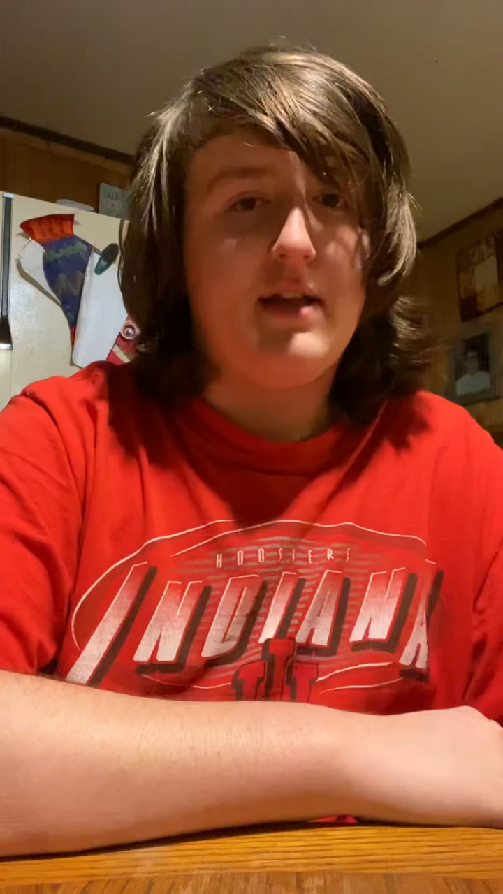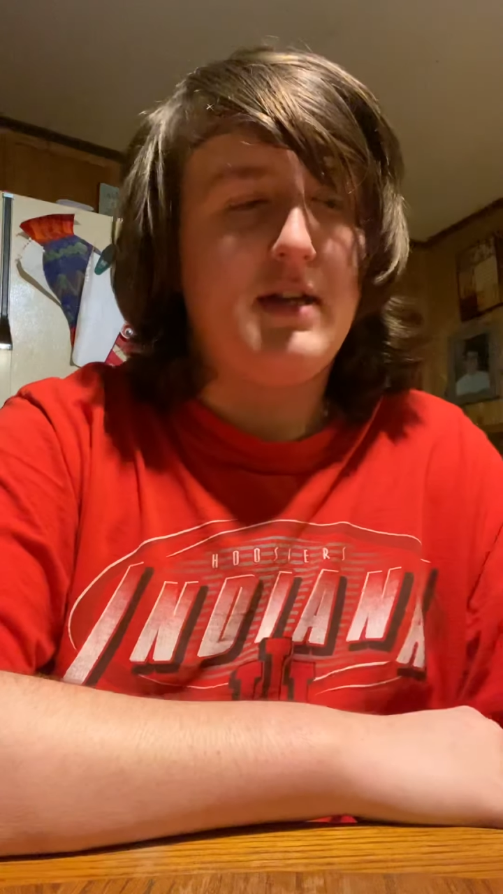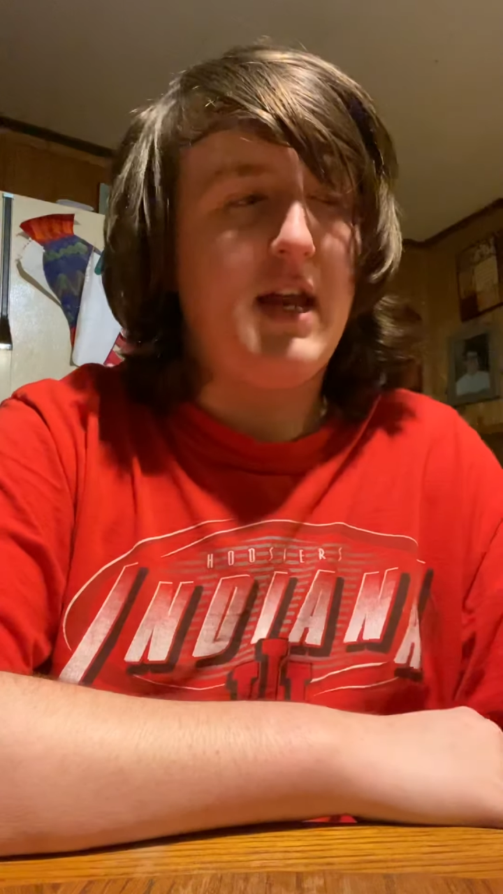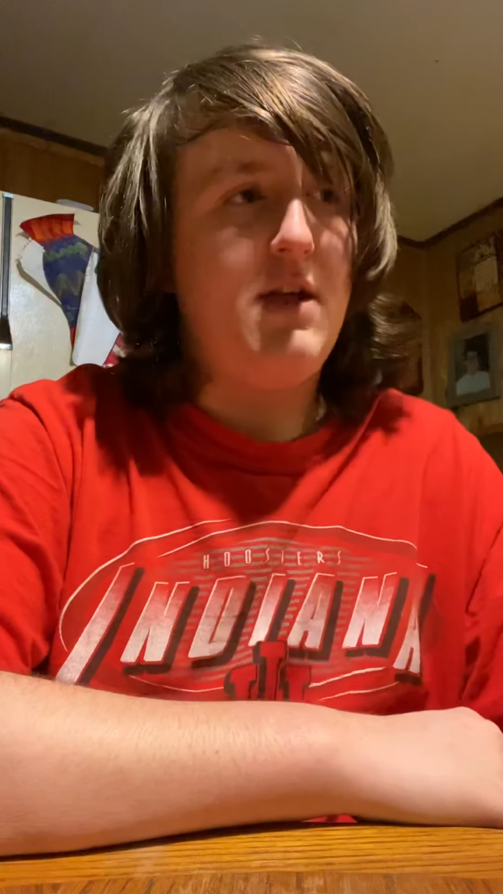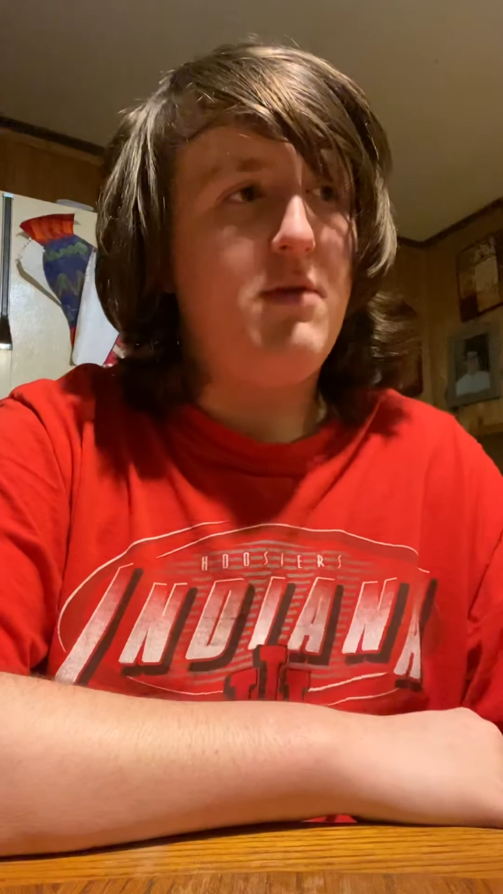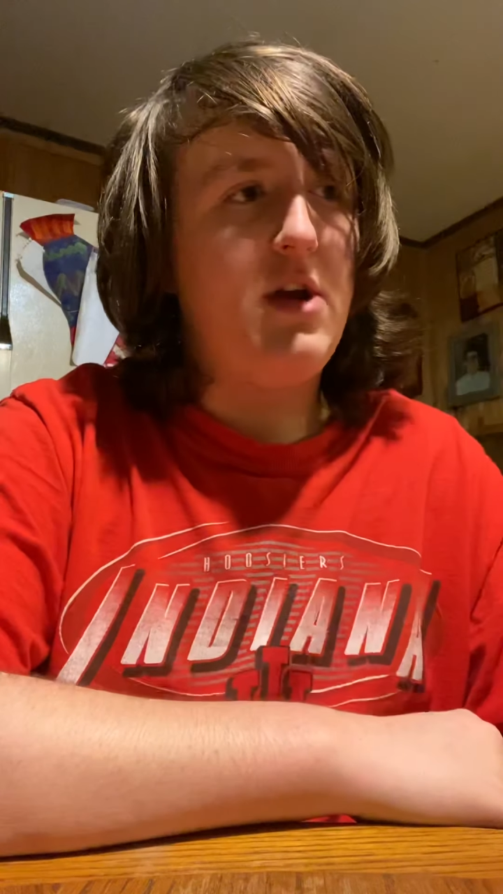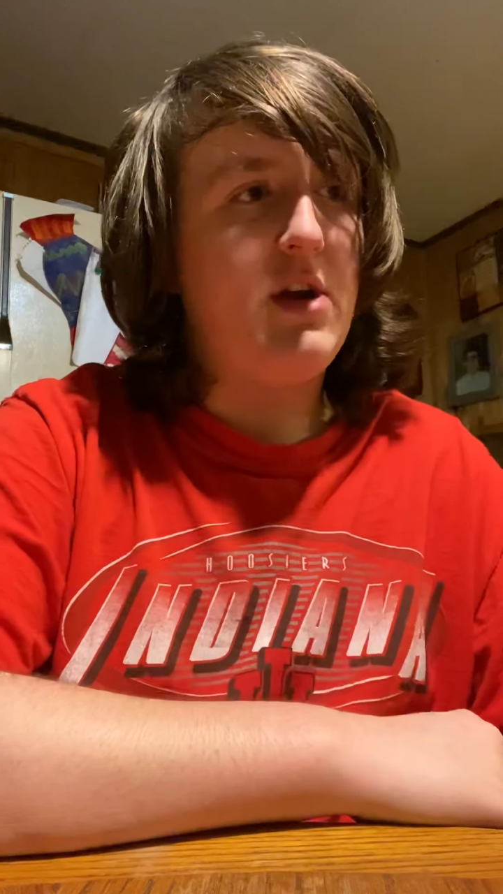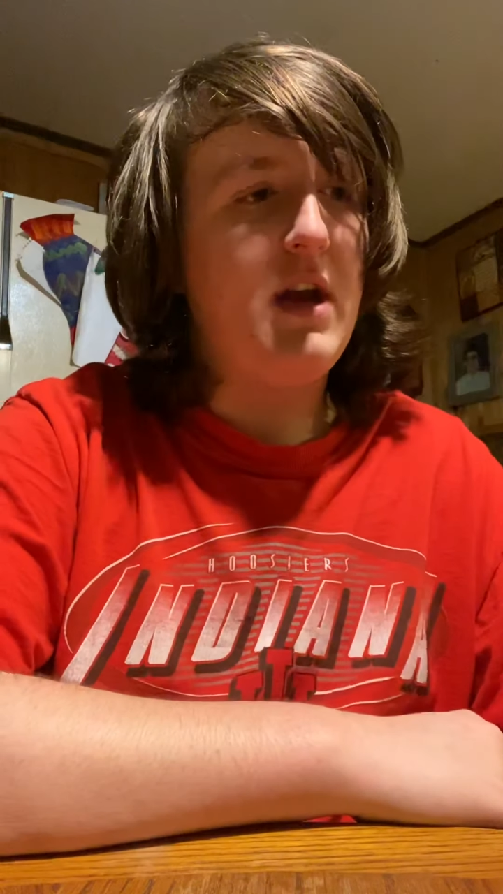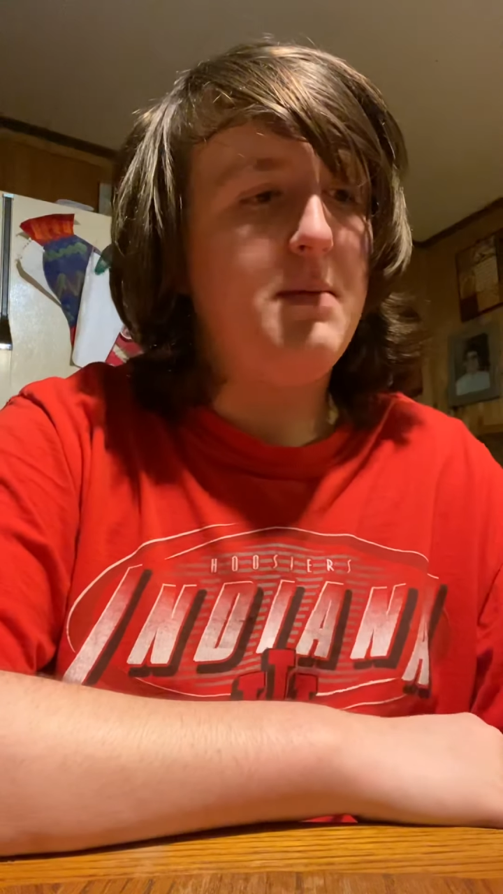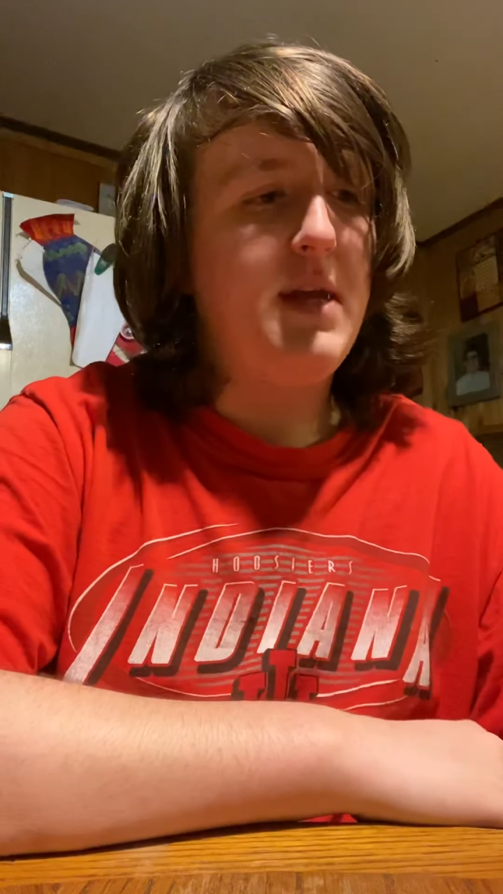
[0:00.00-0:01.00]
today we're
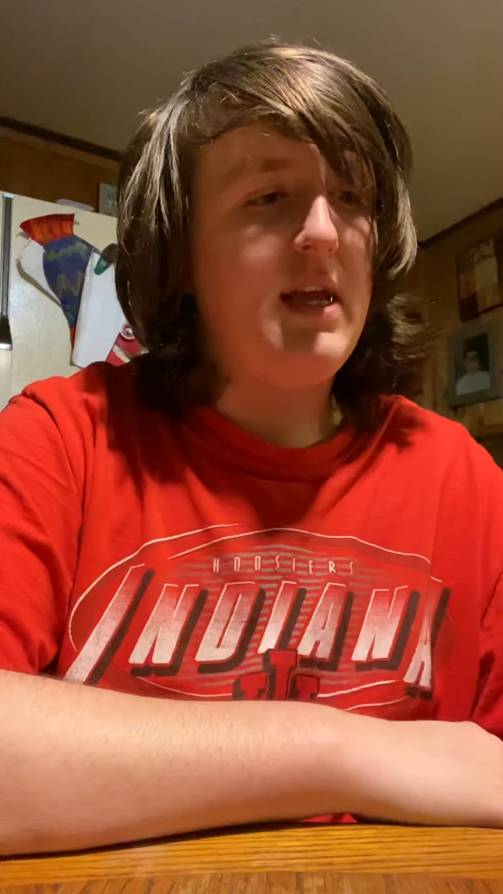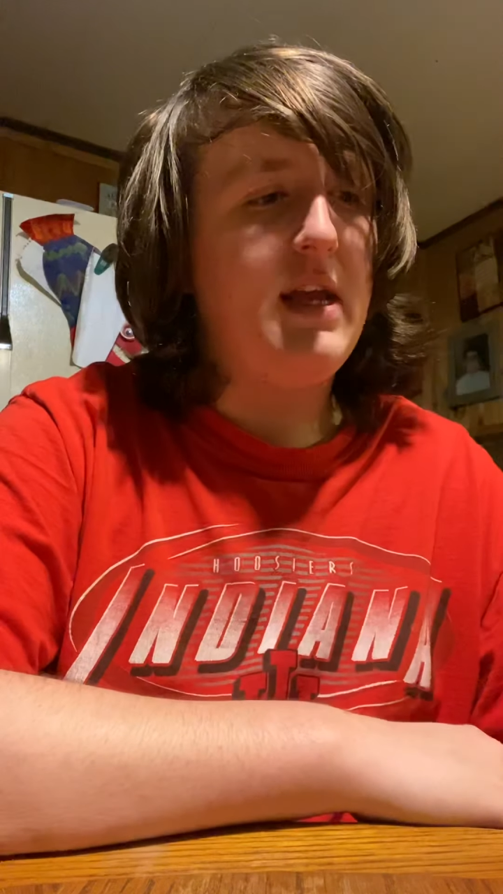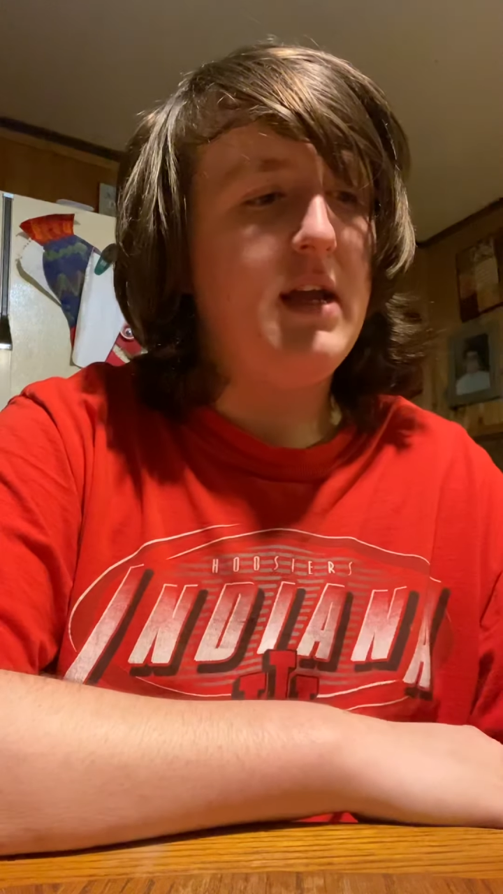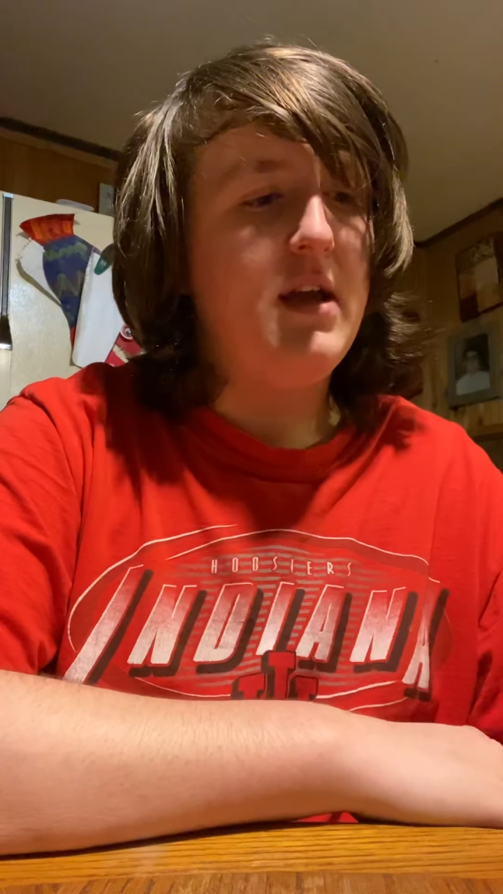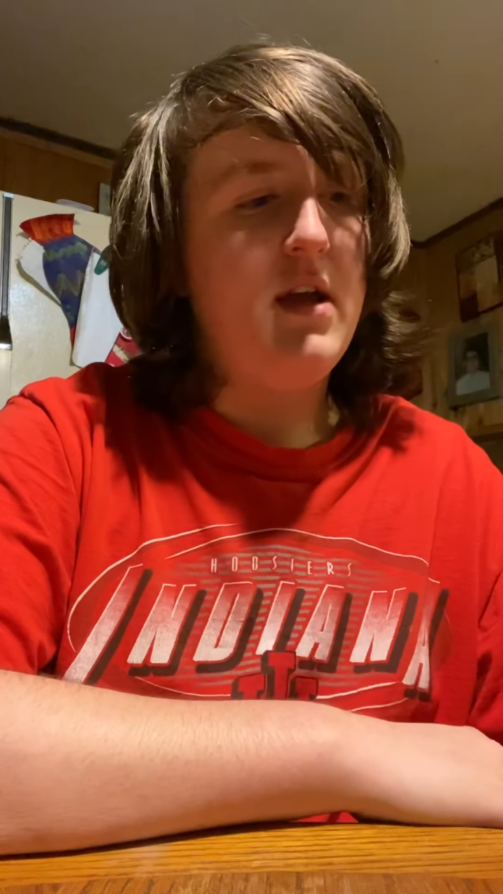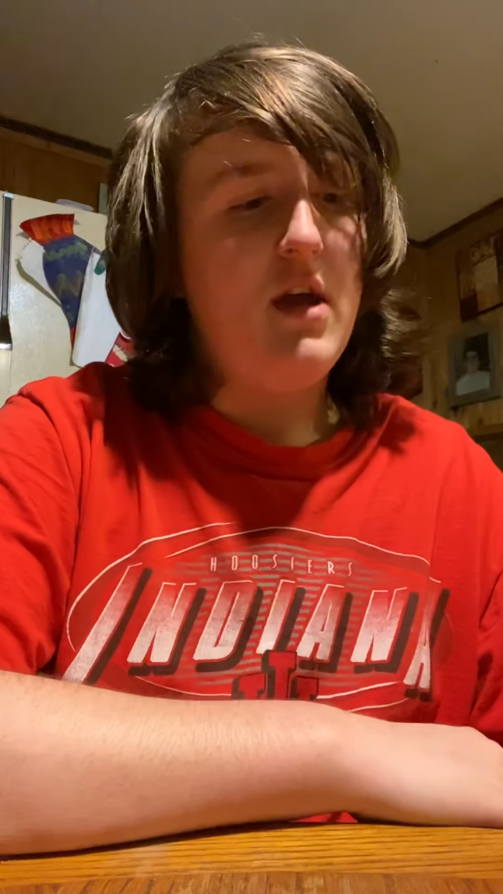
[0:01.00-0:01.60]
gonna be